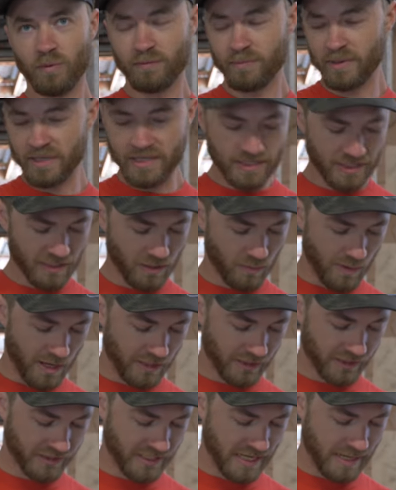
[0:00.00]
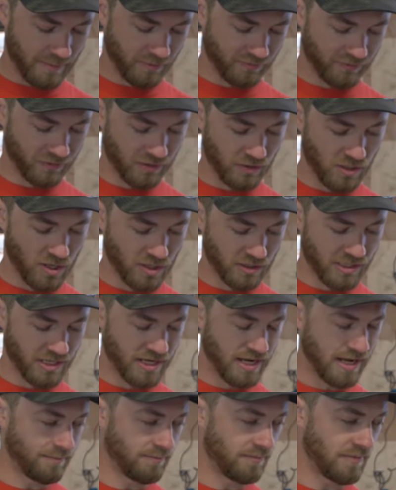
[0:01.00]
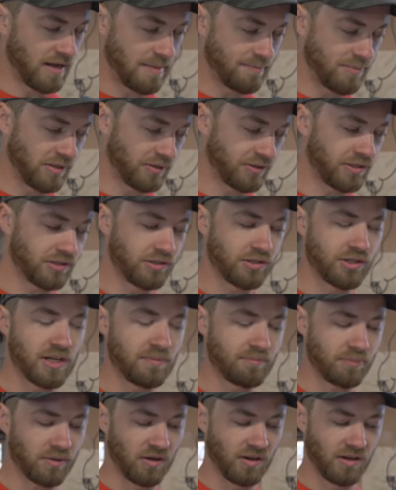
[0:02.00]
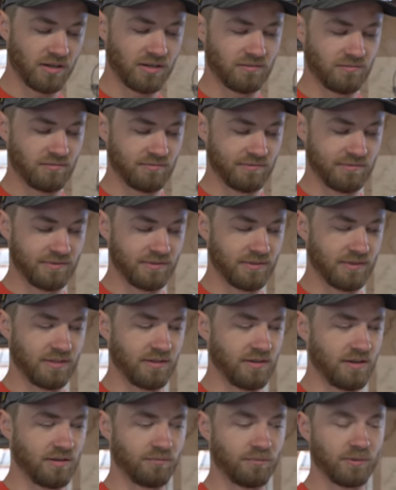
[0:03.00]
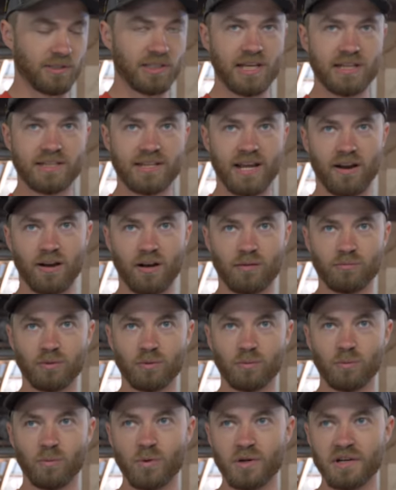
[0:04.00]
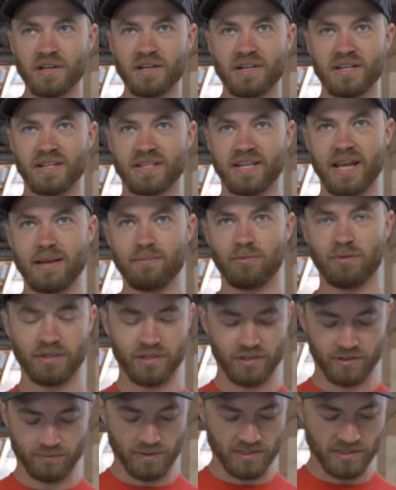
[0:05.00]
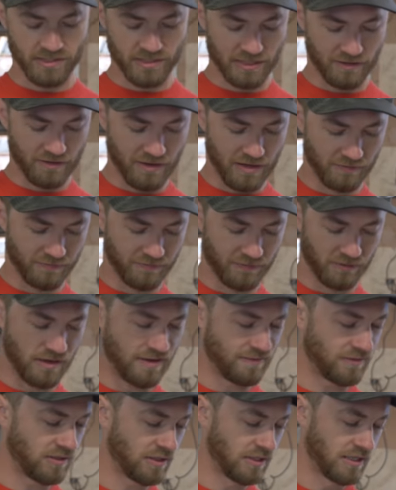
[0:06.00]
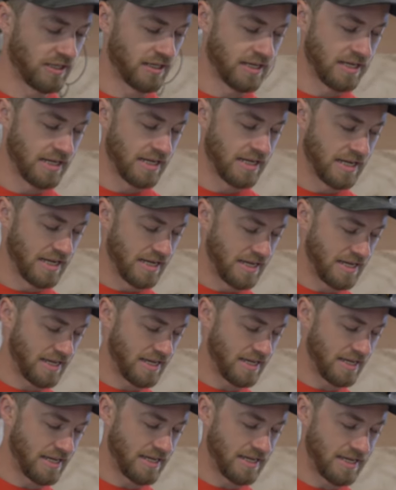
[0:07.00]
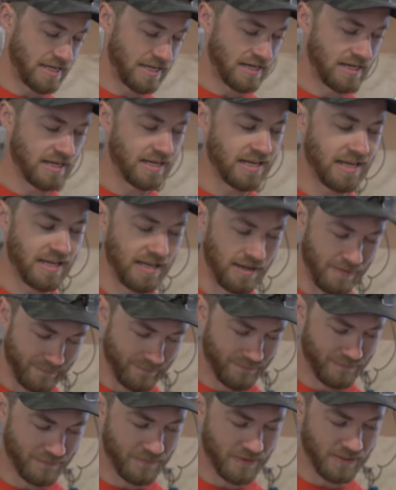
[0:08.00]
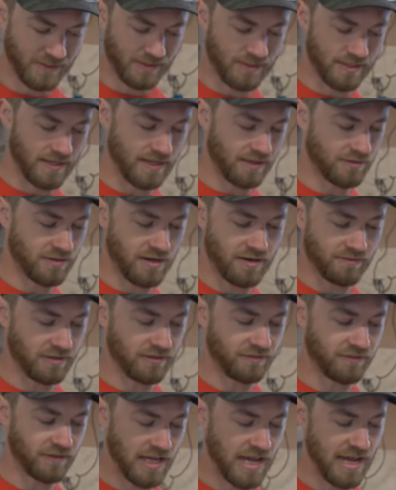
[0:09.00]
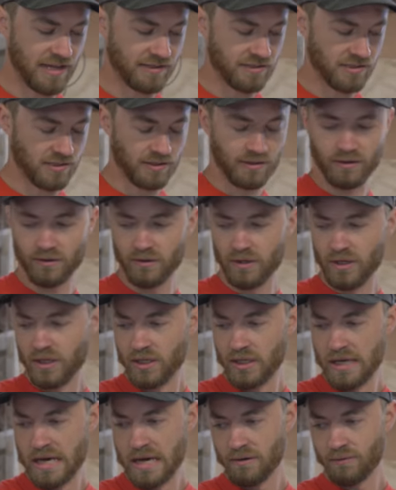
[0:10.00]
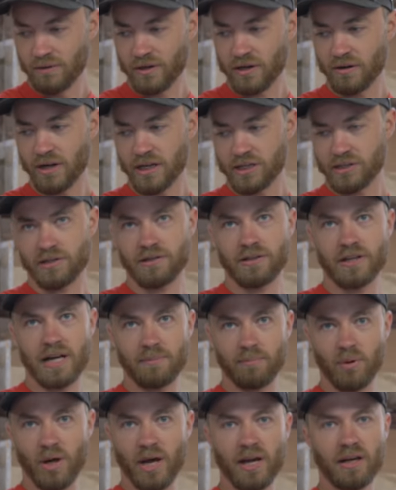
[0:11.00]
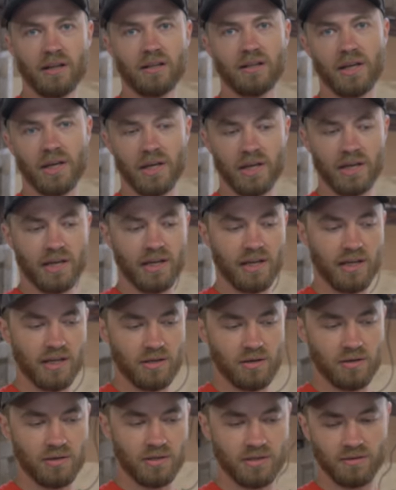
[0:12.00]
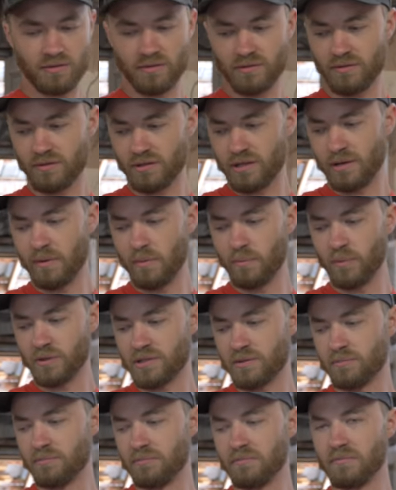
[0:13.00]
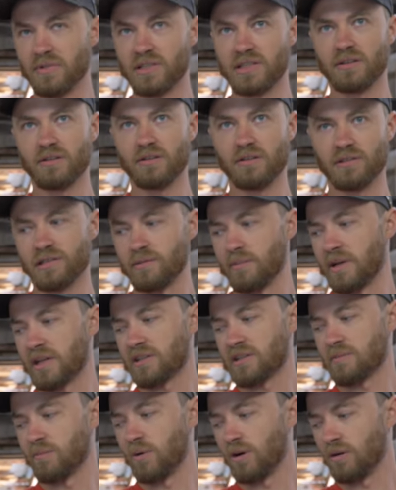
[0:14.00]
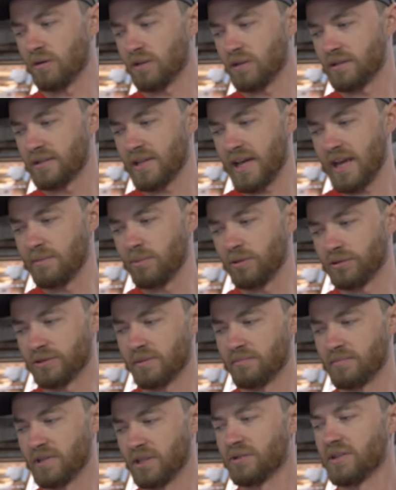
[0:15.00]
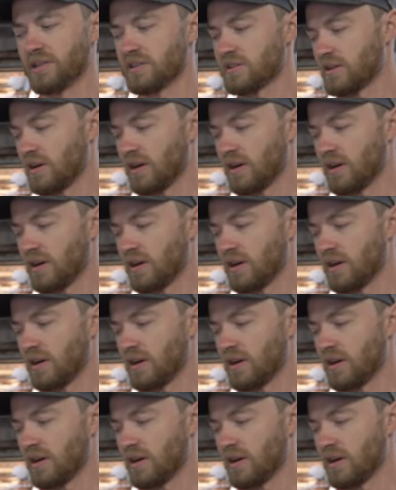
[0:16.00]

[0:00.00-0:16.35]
we've been needing a welding table for a long time. I built the Jeep on a really terrible wooden table that's been sitting around forever. It lighting on fire. Yep, and it's not very flat. So we're gonna go out to the scrap pile and come up with some materials to make a small table to build this